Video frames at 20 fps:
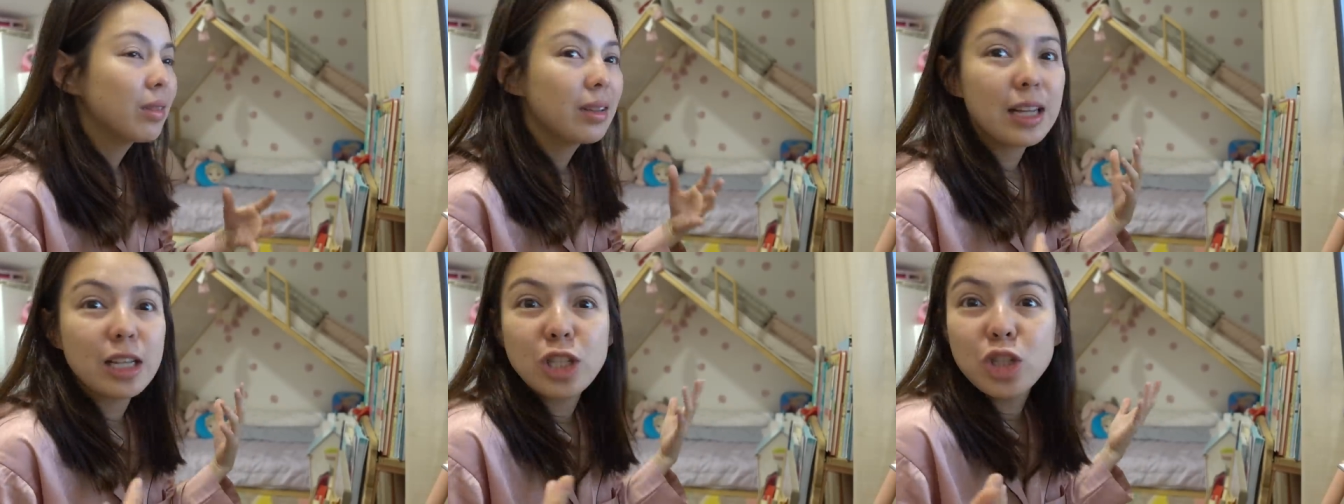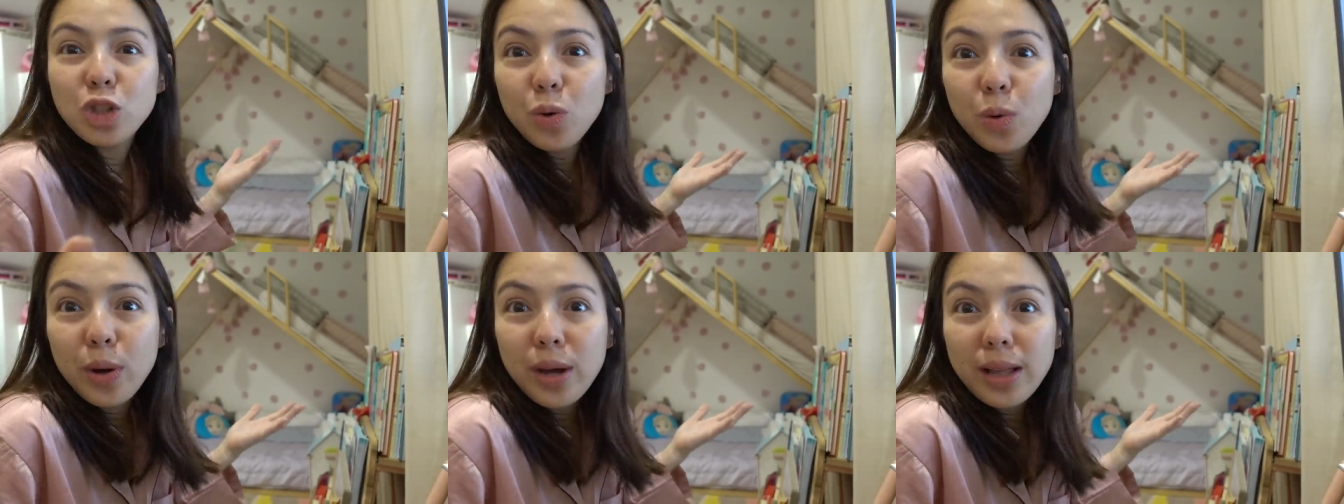
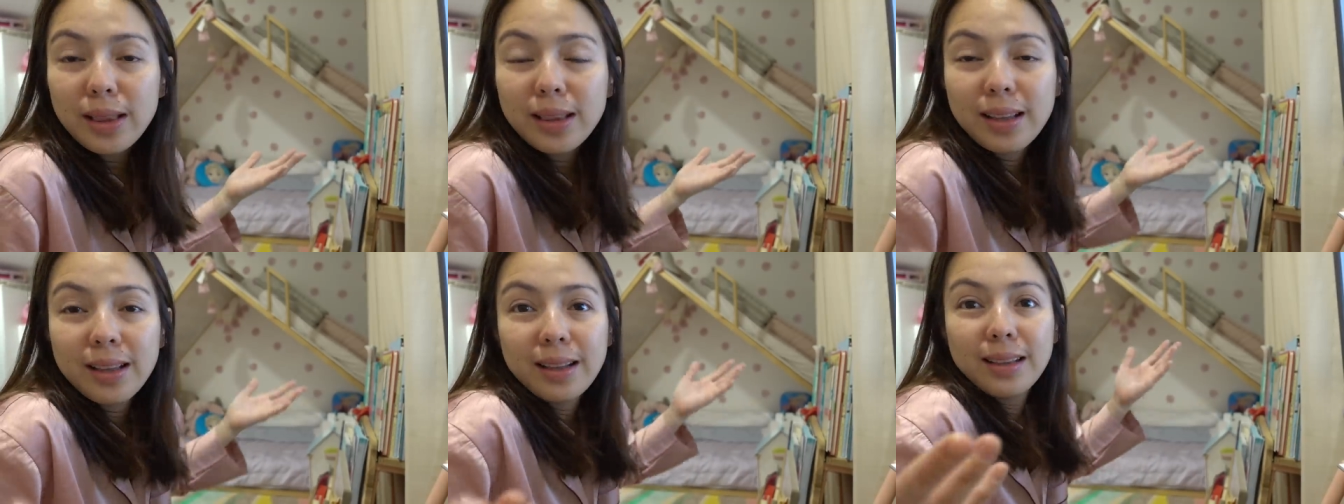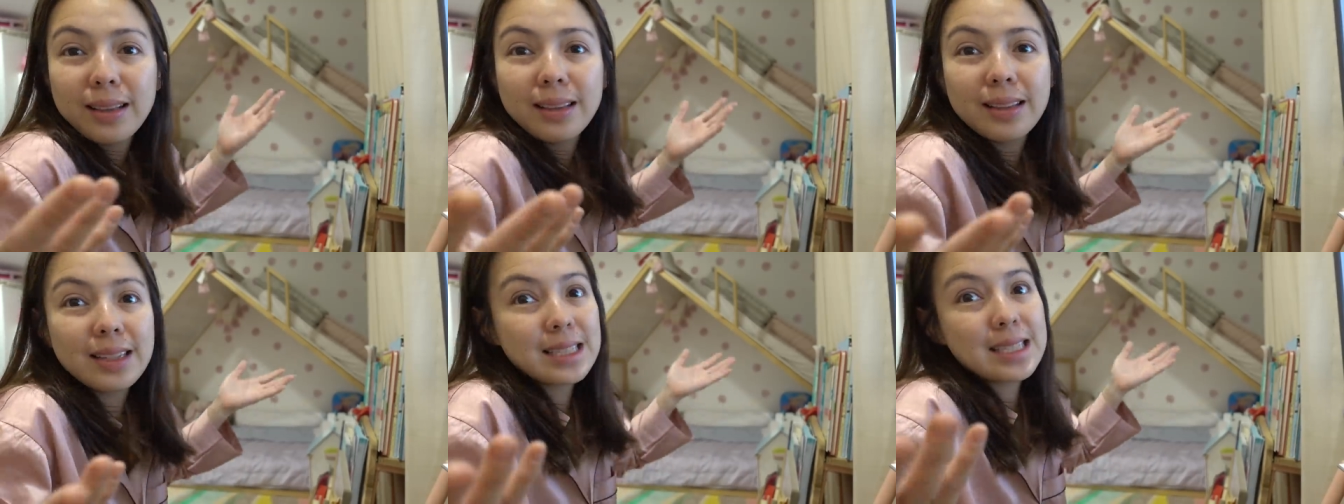Let's do it.
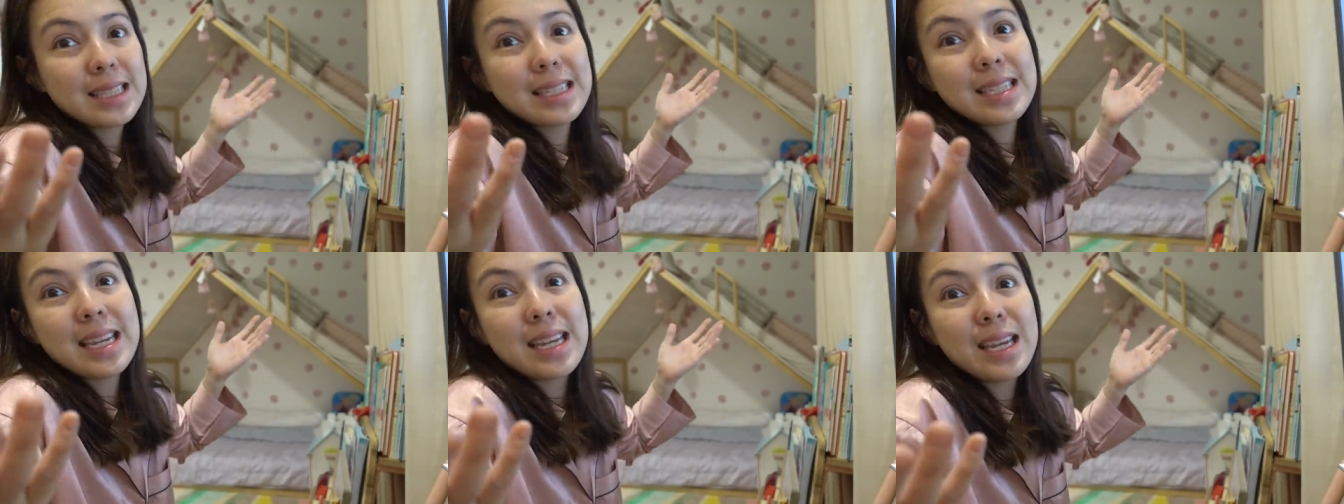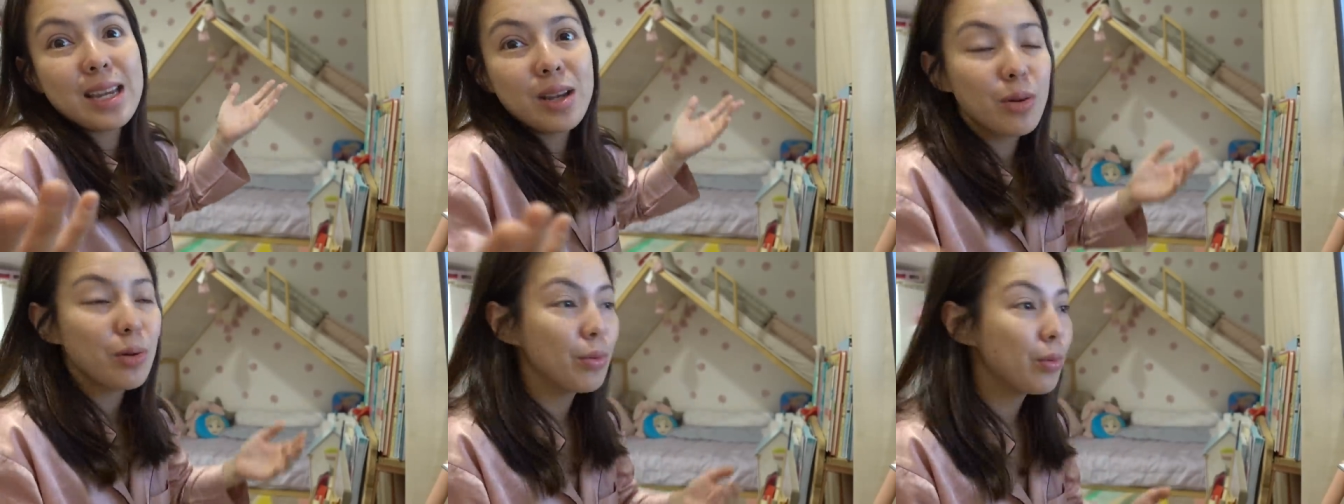Let's
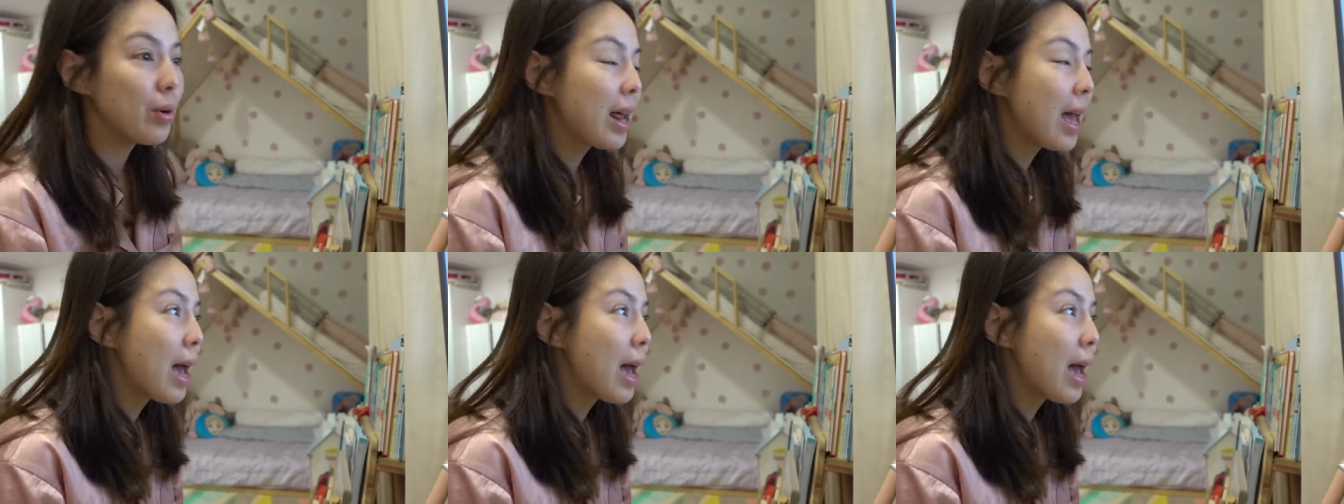see what